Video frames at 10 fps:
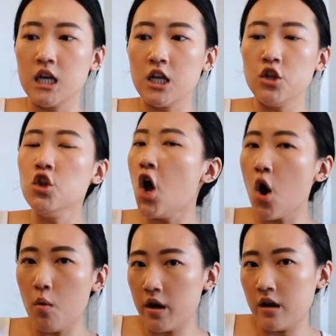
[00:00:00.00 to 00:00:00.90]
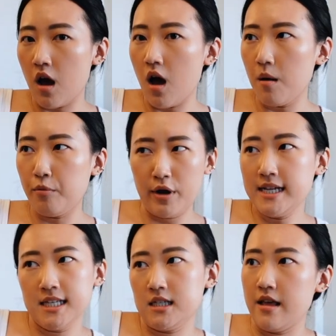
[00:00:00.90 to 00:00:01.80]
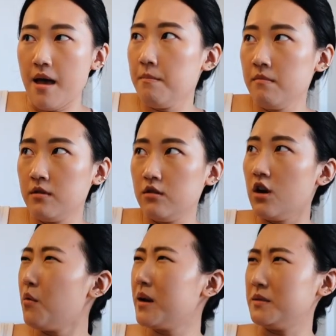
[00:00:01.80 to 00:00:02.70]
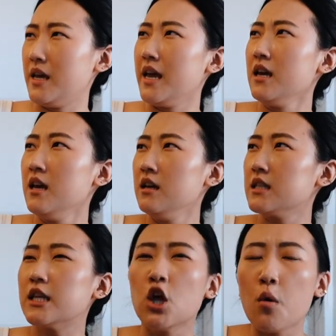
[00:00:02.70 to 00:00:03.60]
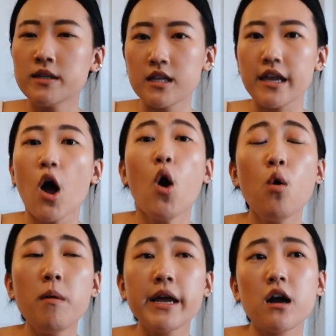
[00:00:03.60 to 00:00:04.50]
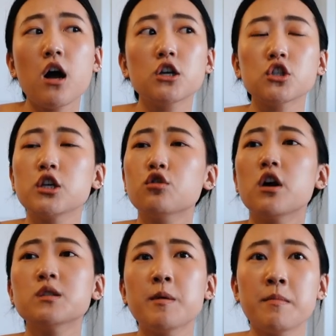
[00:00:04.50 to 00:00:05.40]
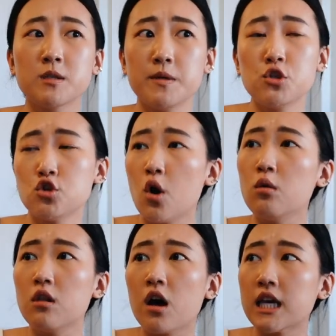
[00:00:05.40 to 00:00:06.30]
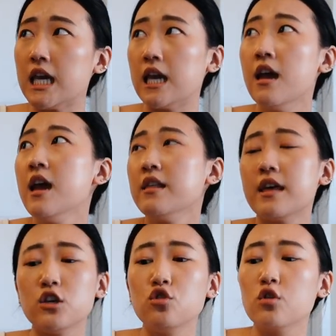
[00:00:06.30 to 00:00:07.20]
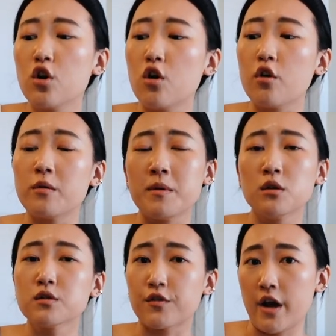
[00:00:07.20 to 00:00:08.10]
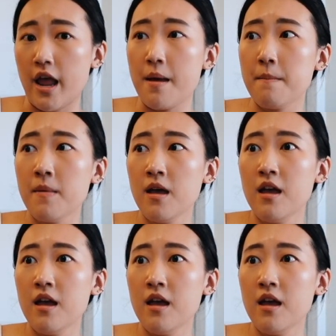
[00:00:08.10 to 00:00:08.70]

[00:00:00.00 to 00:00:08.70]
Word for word: no one praises them. You know what I'm saying? It's like no one's like, oh my gosh, like your husband must be so lucky that you cook all the meals for him.